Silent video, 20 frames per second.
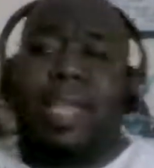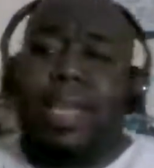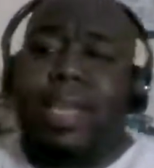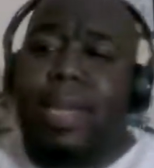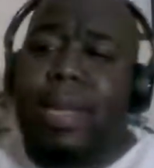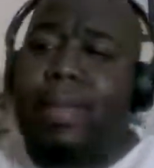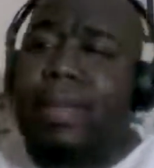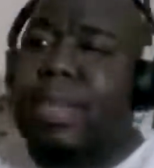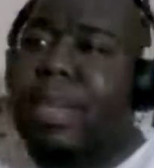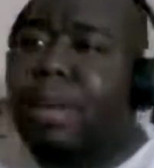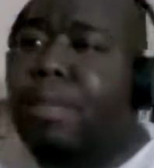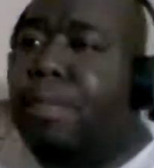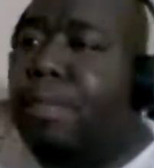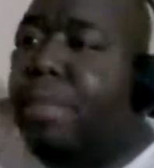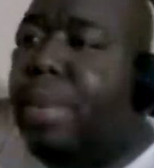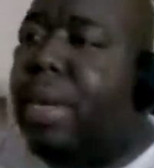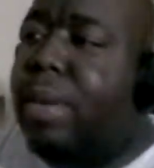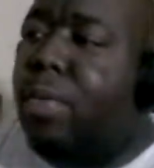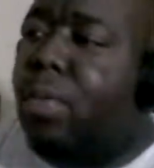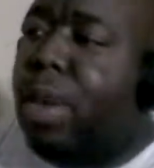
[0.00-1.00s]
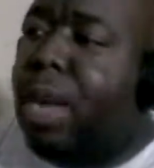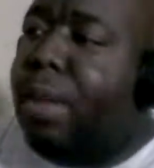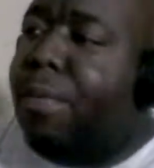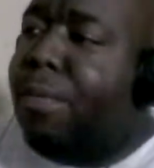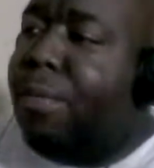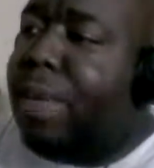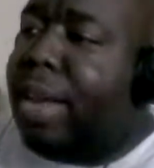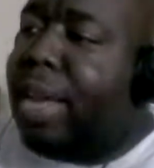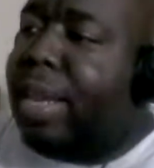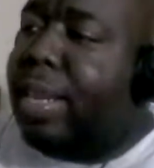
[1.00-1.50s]
thumbs up button while I
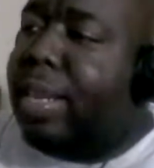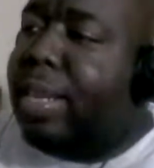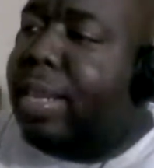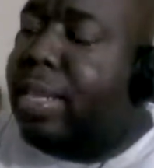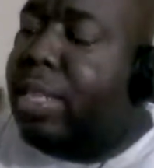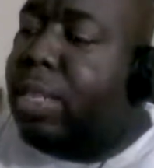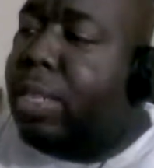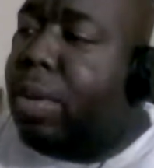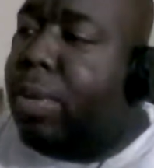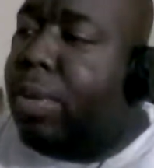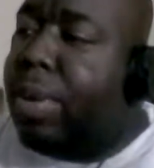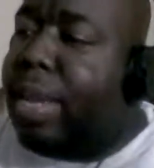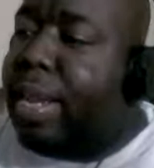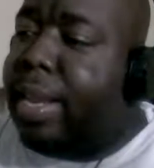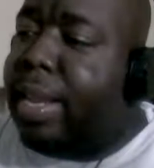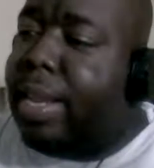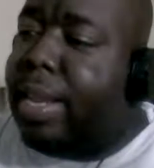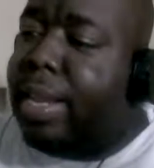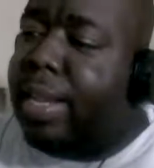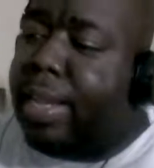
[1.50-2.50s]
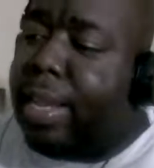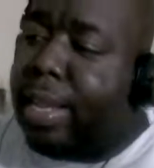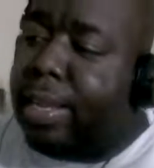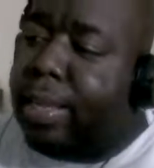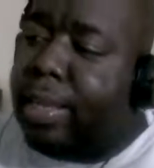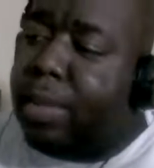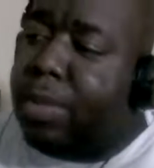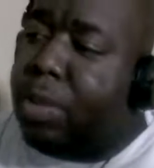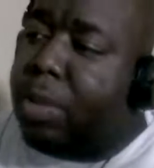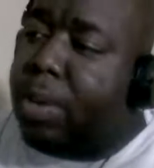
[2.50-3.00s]
find this. Go ahead and hit that
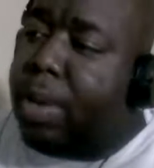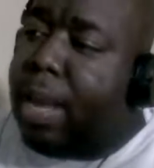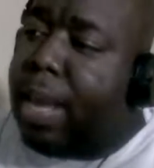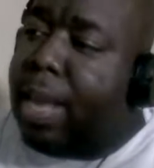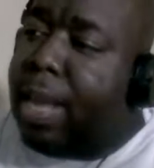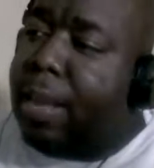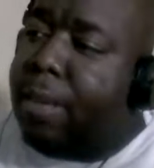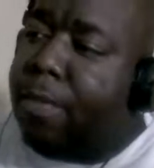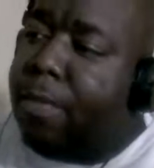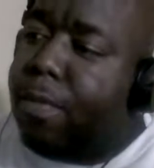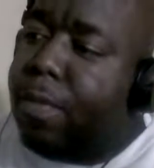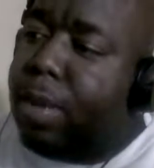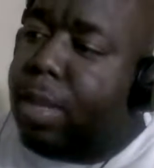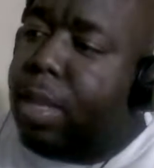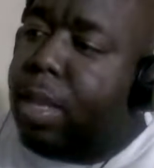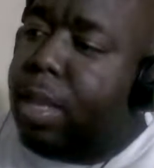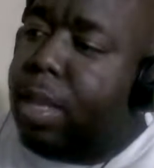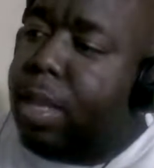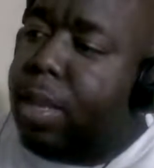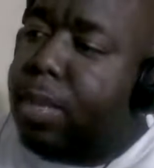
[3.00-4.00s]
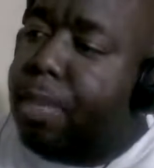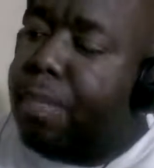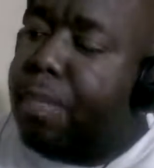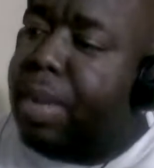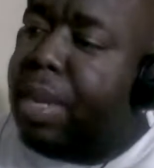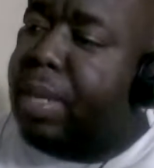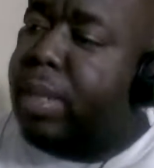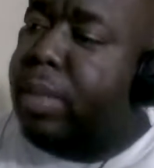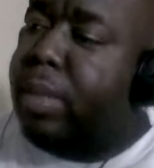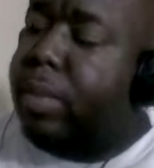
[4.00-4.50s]
subscribe
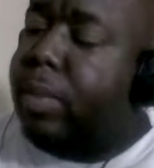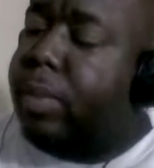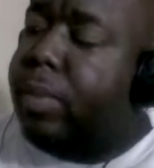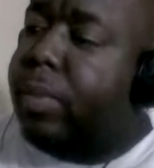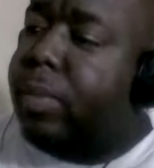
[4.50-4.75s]
button.